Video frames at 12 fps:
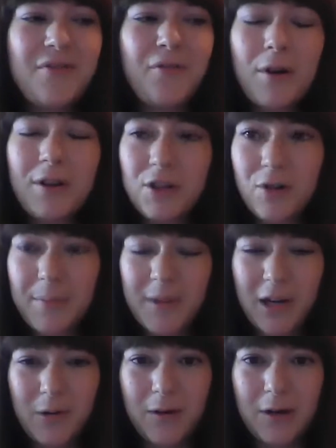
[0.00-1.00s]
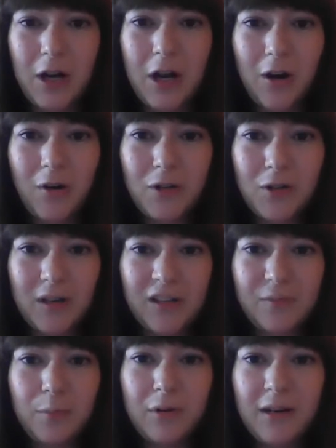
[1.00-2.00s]
before the trip, there were no
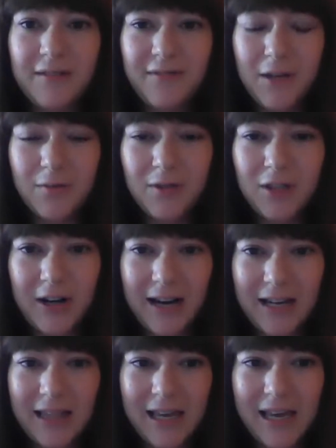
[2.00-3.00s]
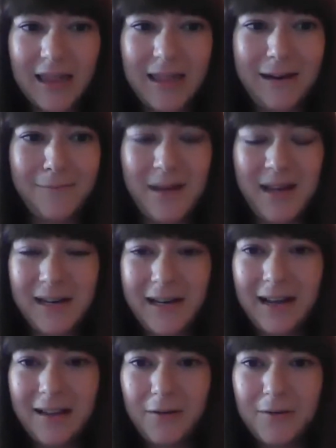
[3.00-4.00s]
sort of previews or anything in their
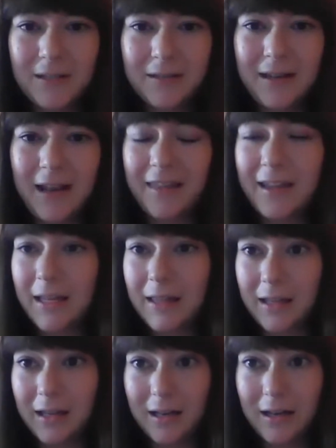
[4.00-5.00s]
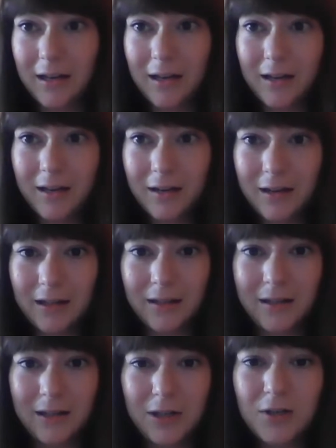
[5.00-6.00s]
media. There was nothing in the
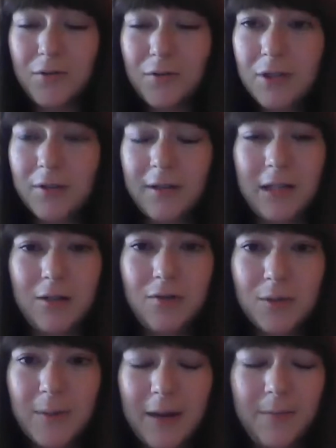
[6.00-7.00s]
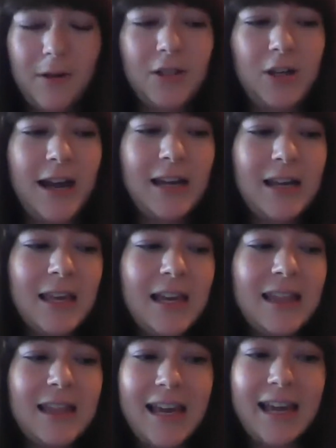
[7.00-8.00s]
news or in the newspapers or
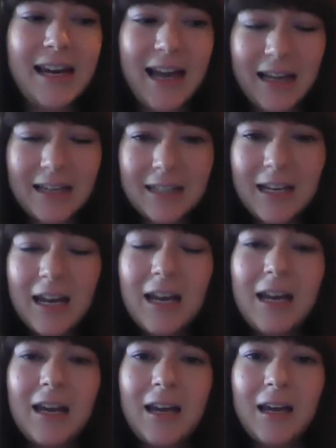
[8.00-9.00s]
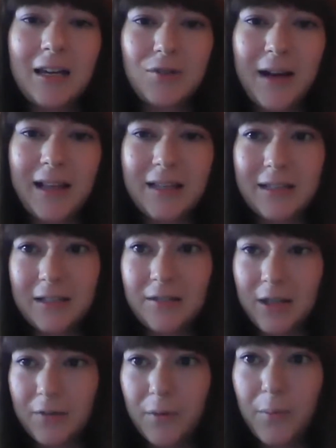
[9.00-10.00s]
anything, and they had asked
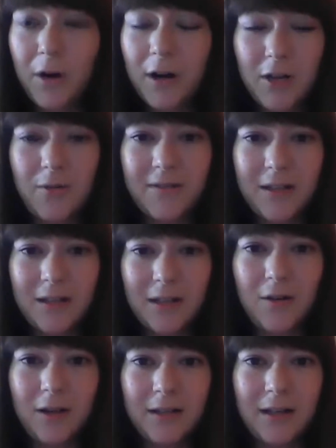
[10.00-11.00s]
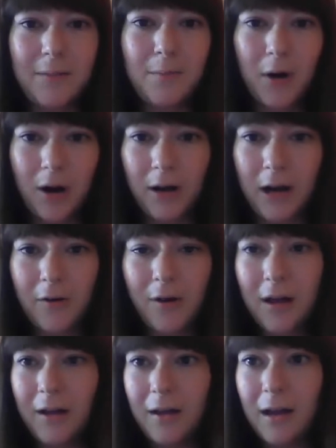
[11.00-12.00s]
Israelis, in reporting, you have something called an
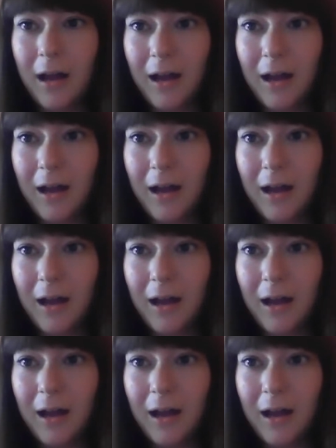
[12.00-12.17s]
embargo,